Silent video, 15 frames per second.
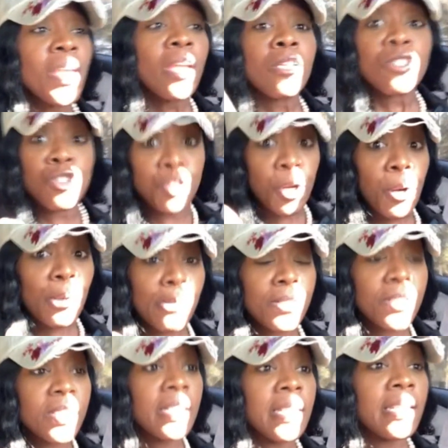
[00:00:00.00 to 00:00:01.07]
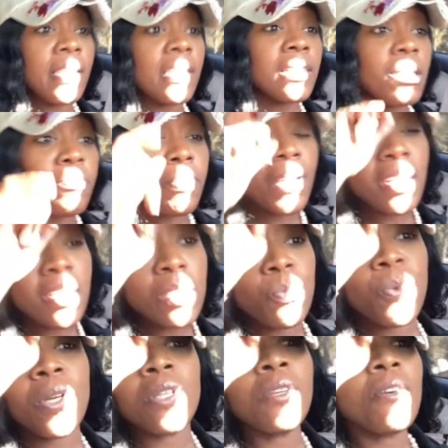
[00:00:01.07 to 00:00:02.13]
Jersey is a place
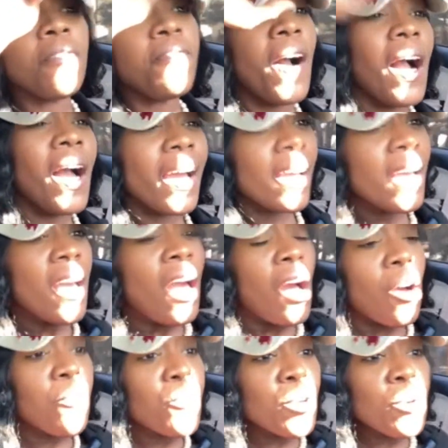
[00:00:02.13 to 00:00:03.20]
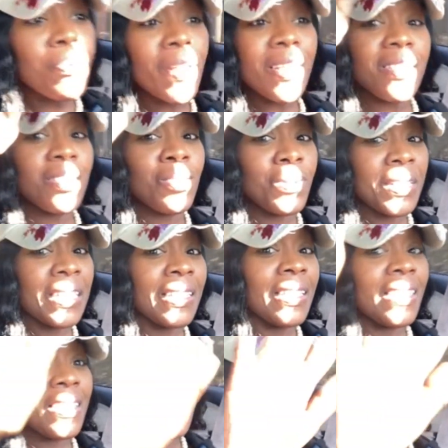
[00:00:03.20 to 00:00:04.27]
where you'll find a few places on the
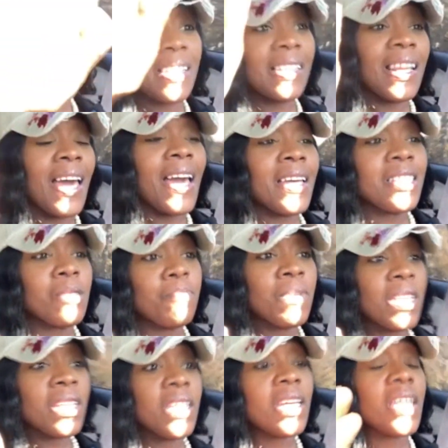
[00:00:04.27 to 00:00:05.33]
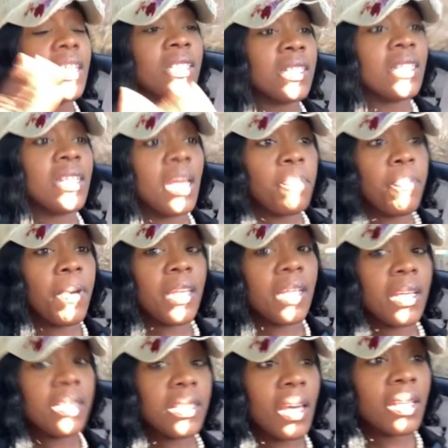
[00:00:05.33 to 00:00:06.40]
list to the last minute, and then they pay
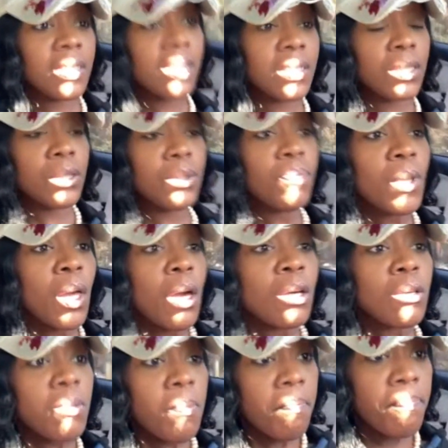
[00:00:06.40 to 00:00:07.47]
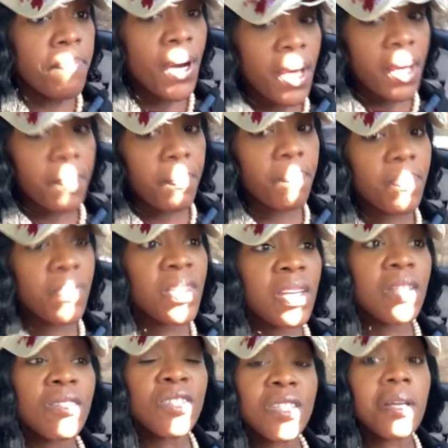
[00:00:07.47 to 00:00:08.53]
their taxes. But
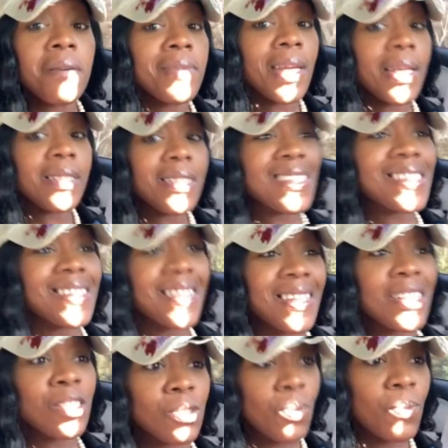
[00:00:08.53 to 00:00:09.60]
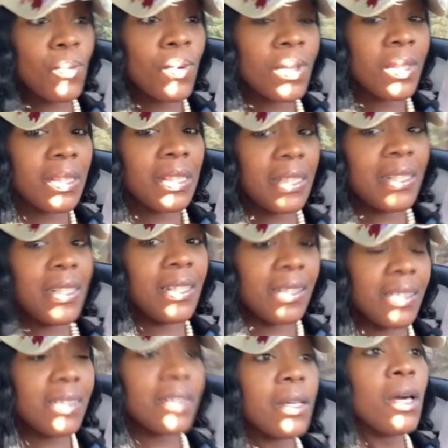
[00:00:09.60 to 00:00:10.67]
there's some that just sits on the
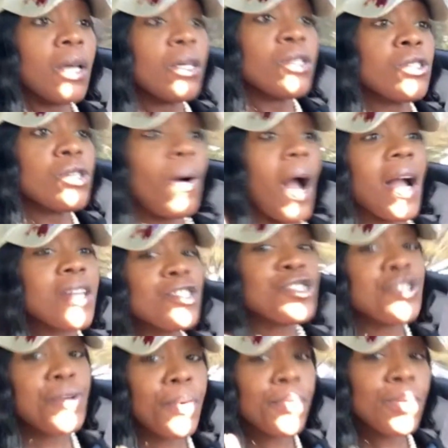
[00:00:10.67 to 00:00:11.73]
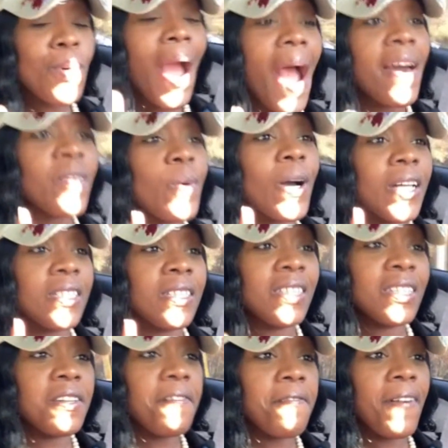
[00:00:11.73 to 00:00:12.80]
list. So I show you how to
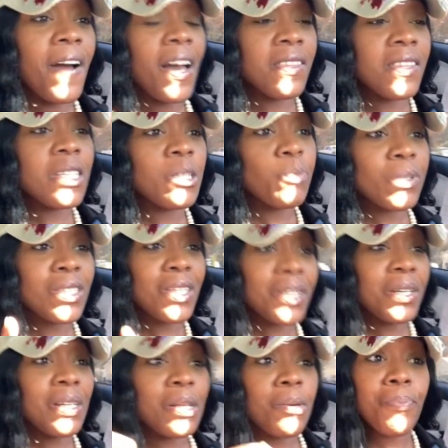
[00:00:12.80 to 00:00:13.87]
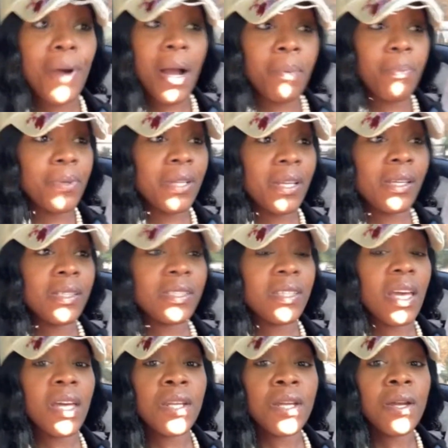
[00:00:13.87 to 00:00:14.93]
identify these particular properties,
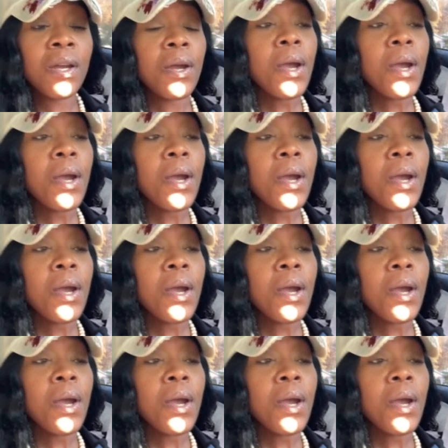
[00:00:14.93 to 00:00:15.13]
and they're